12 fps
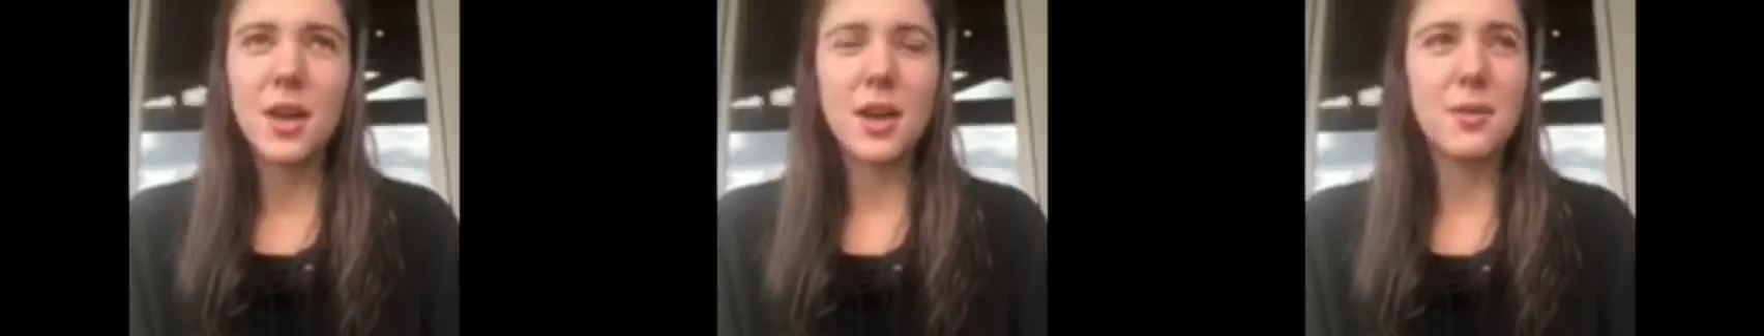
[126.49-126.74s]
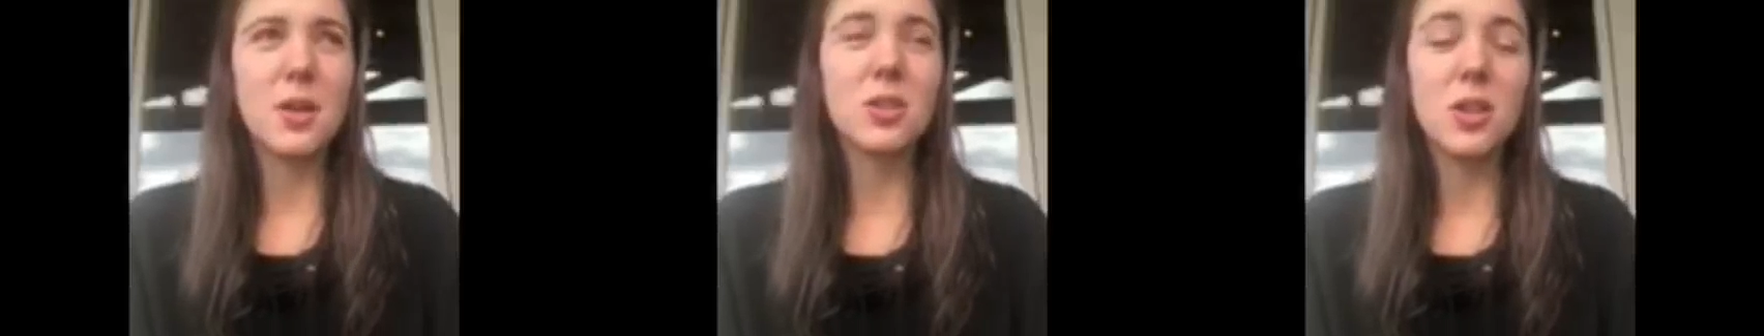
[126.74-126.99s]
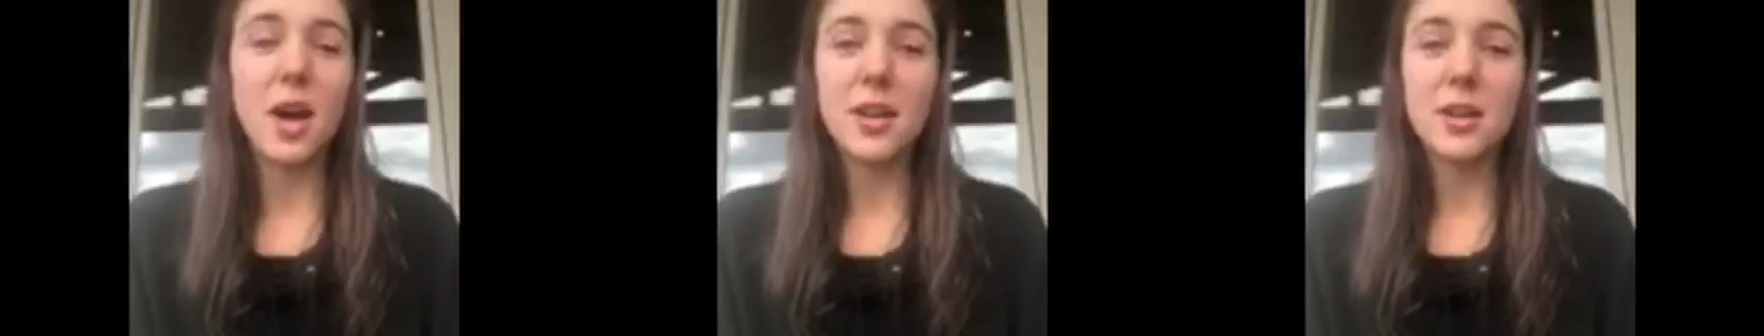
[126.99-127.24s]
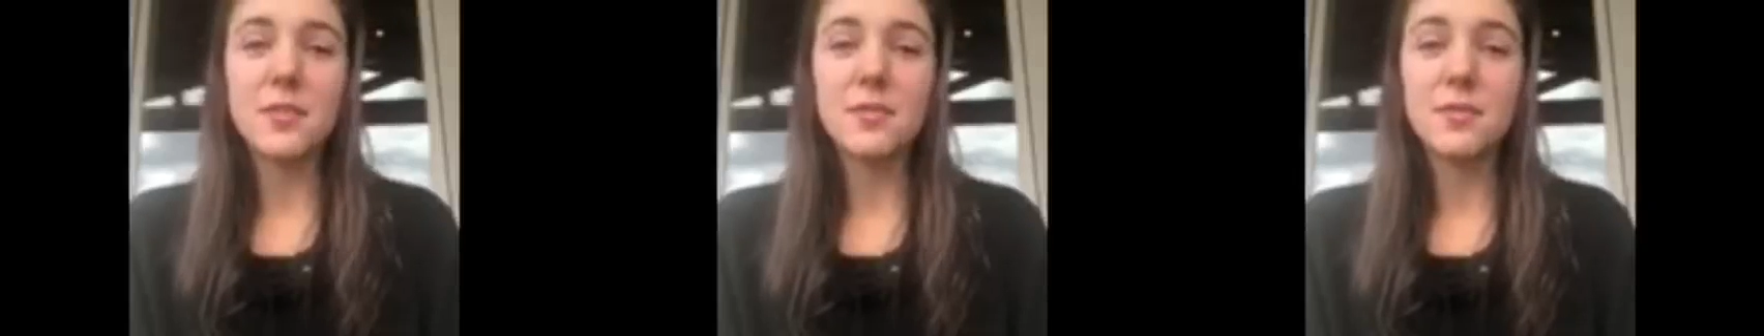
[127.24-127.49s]
a
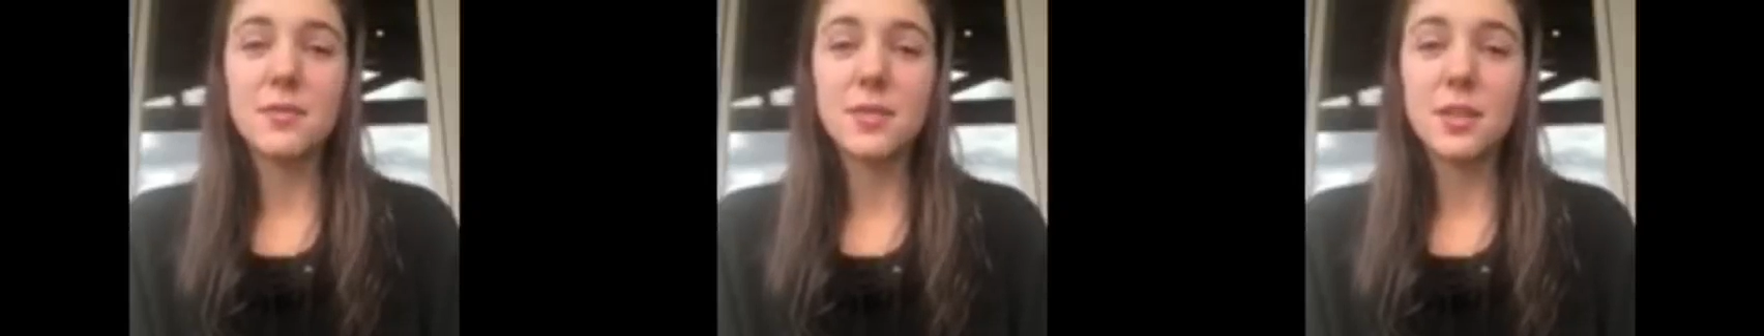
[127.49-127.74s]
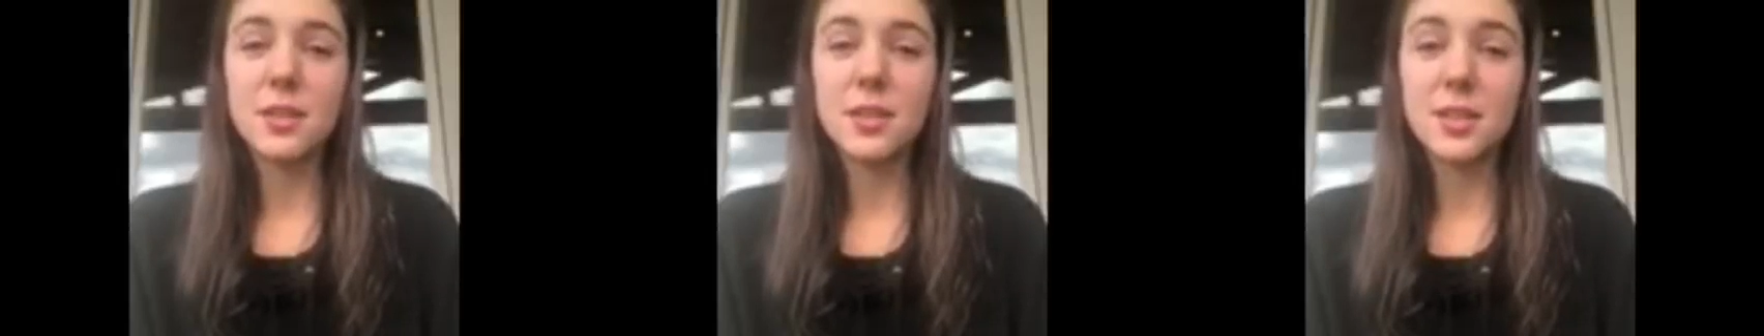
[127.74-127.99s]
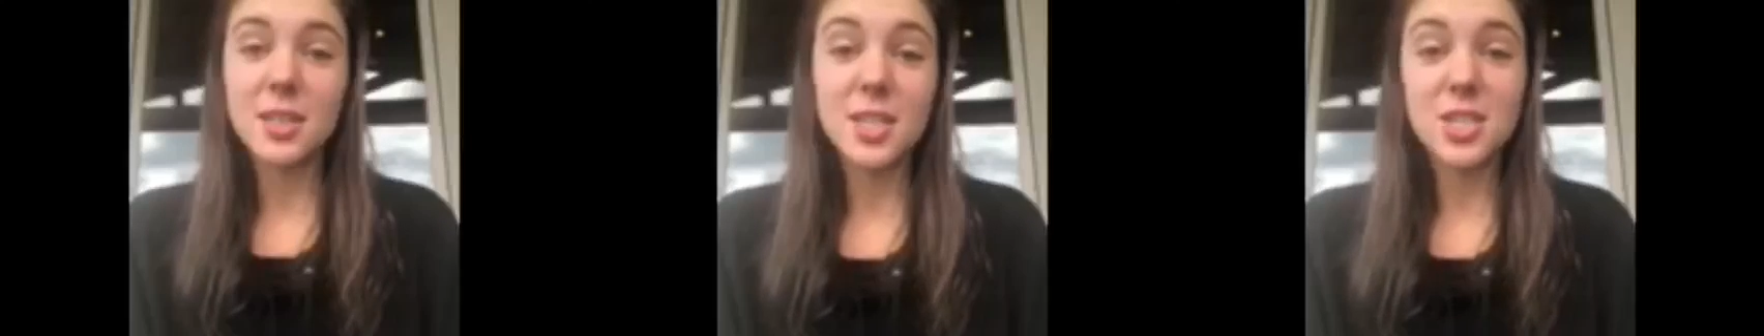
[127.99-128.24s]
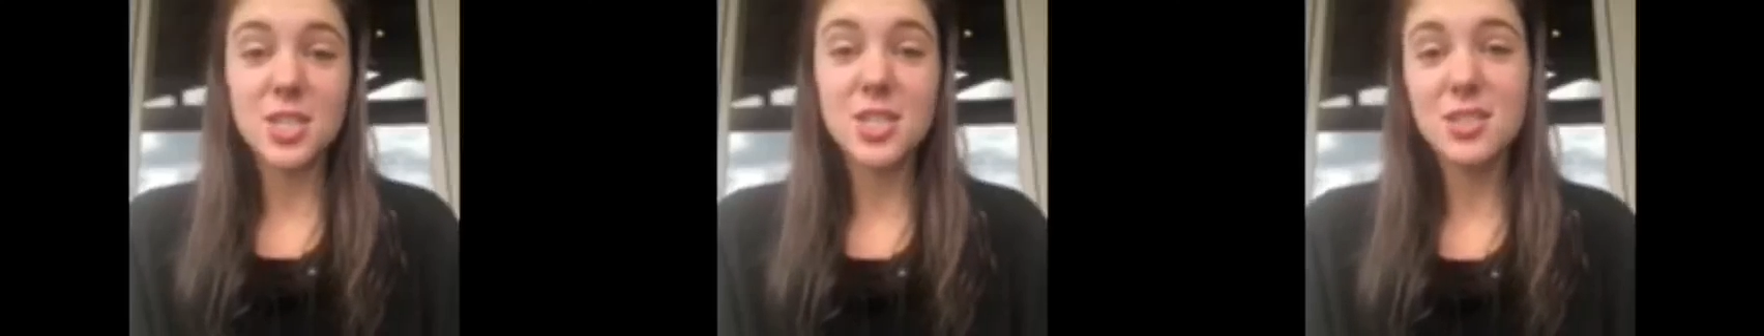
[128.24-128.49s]
lot of
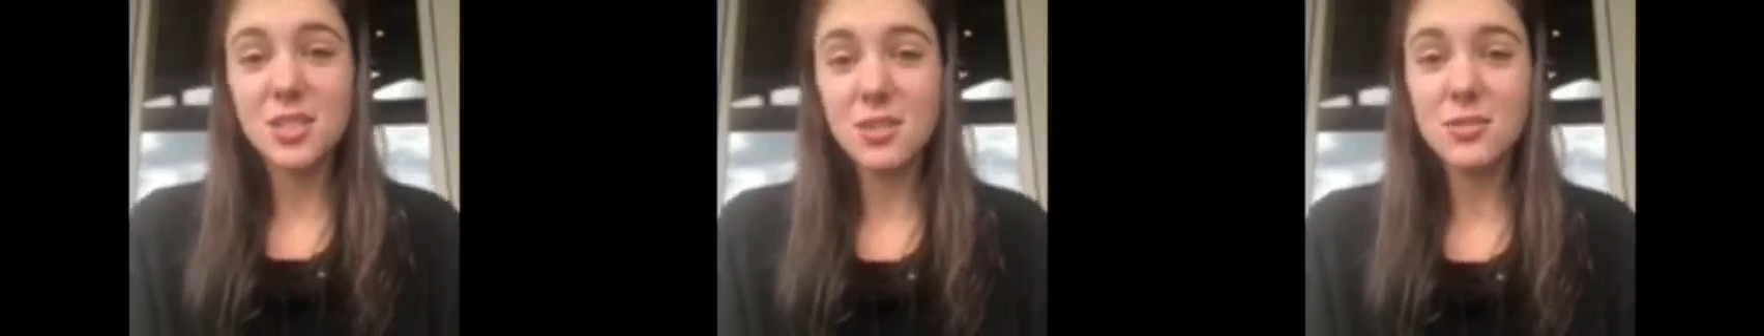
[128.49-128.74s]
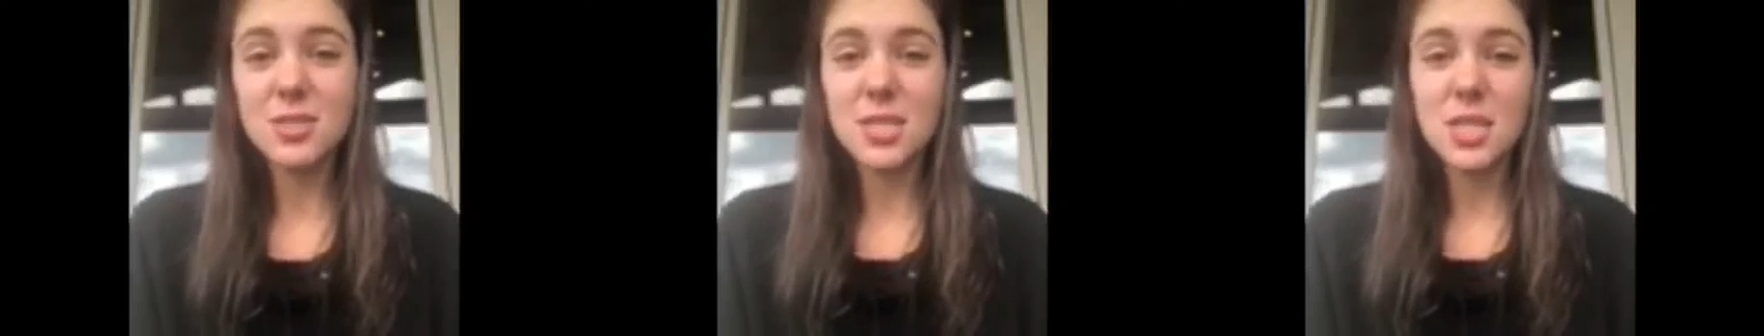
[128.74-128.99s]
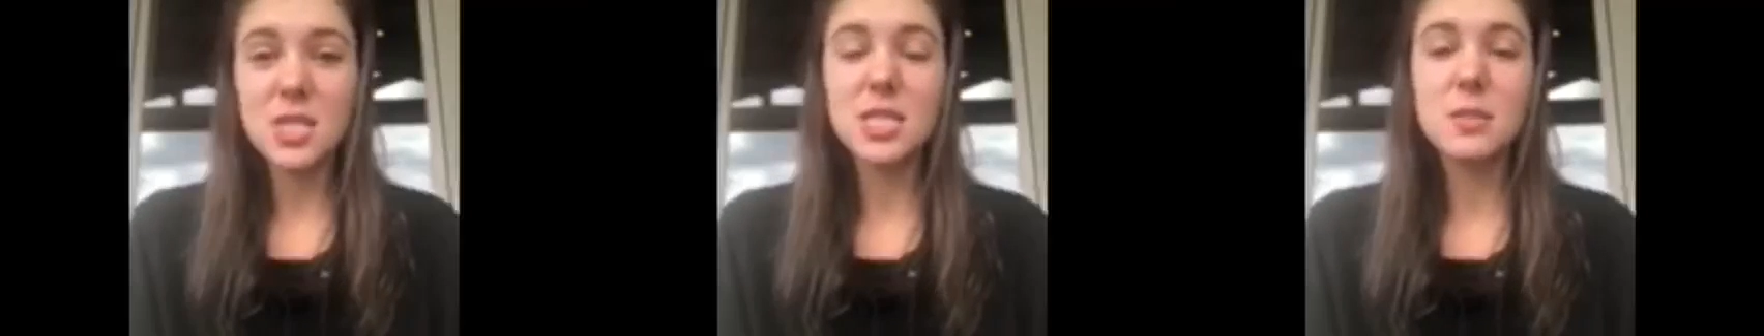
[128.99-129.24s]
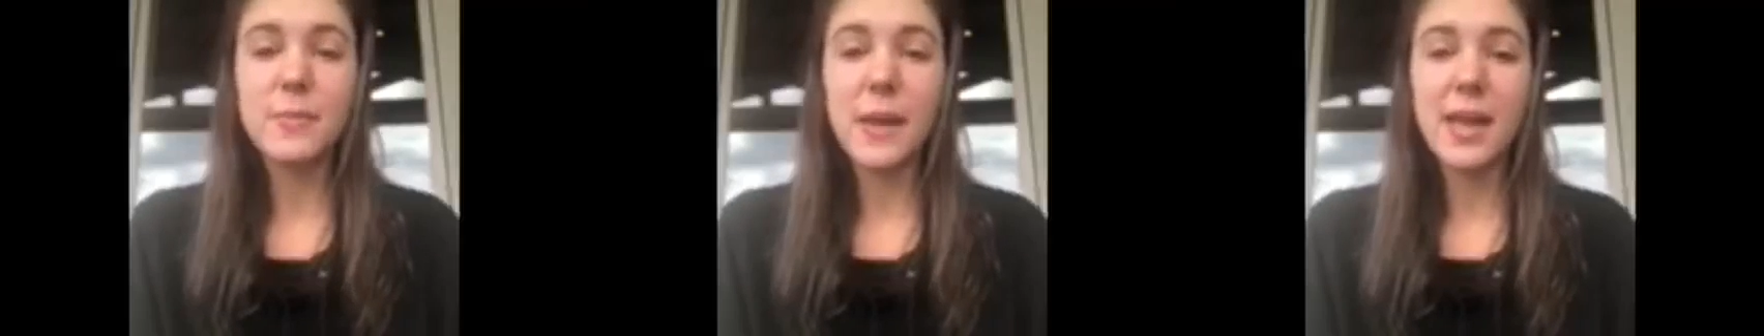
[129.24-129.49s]
clinicians use
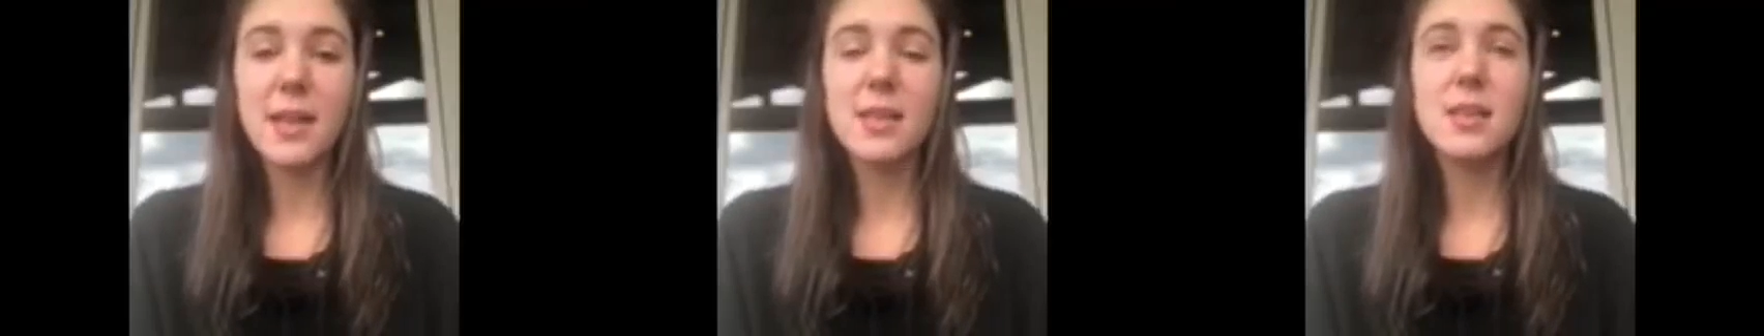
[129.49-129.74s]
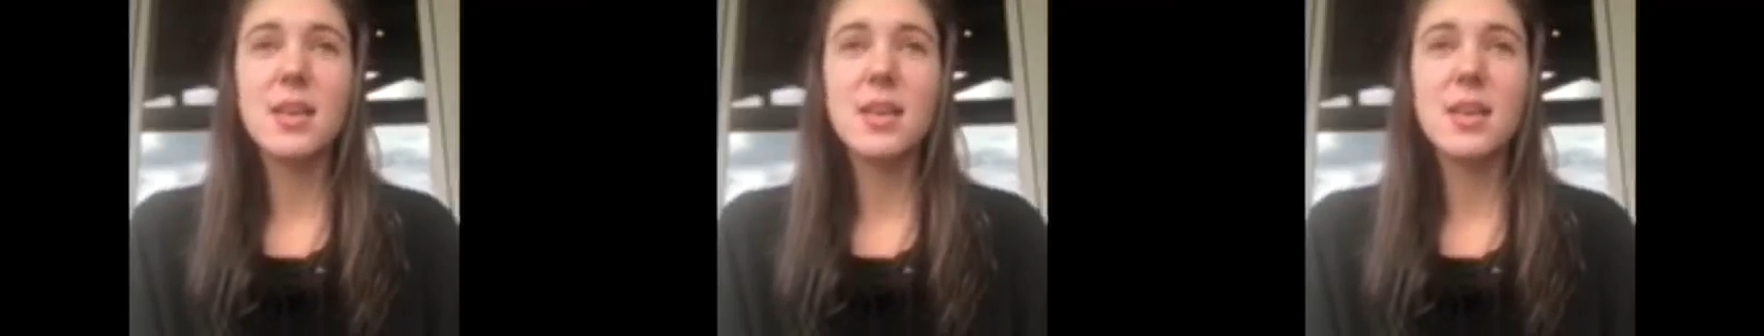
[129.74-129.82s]
digit span.